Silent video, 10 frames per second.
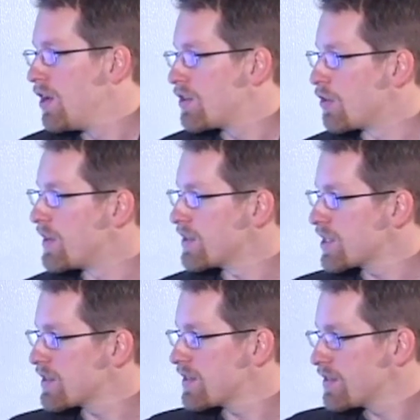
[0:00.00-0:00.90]
So they'll
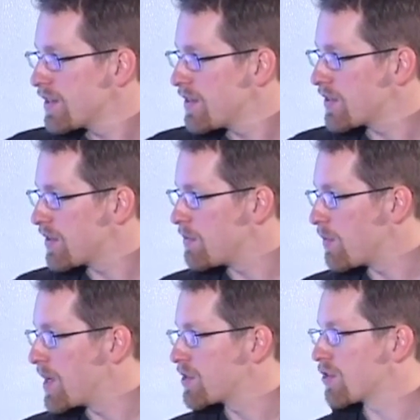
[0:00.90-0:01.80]
just they'll send this
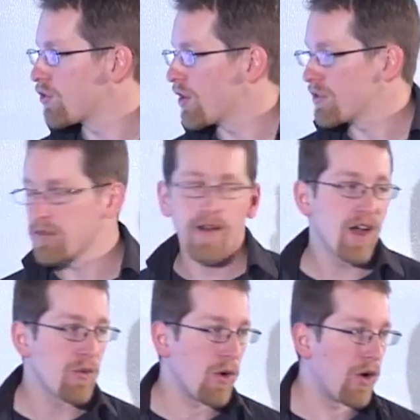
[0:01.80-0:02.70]
information across the
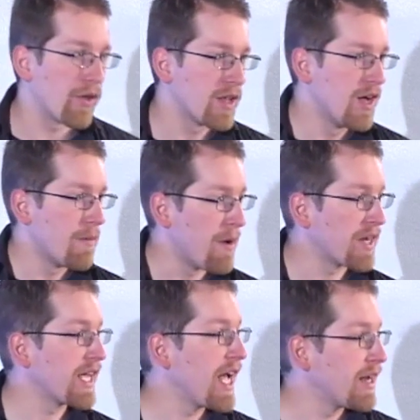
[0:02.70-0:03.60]
firewall, but
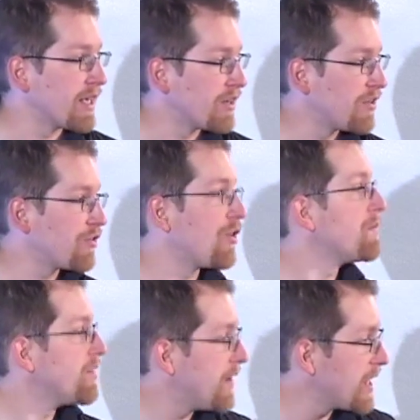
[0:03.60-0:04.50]
again, it's
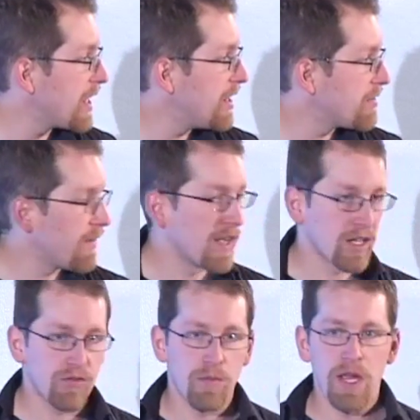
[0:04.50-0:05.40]
stripped of any identifying
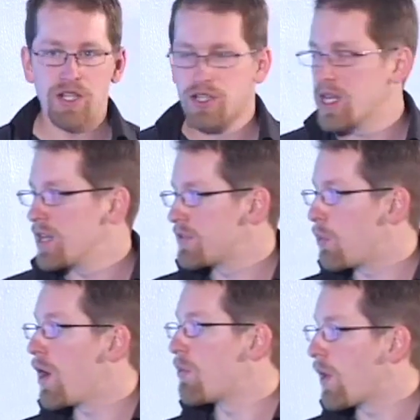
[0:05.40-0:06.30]
information and it's
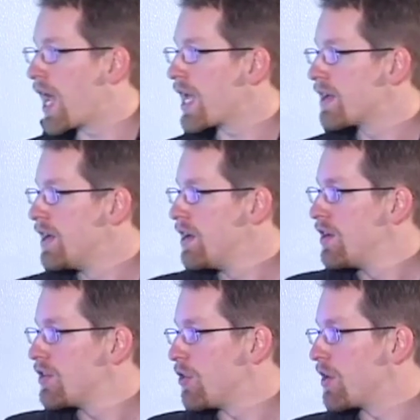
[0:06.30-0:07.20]
one way.
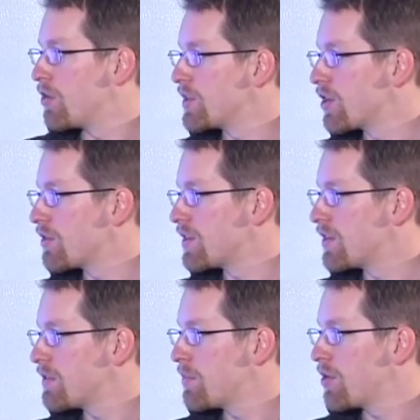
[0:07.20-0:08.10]
So it only goes to
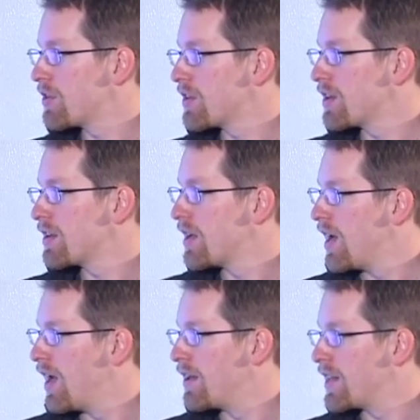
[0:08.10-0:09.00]
this person and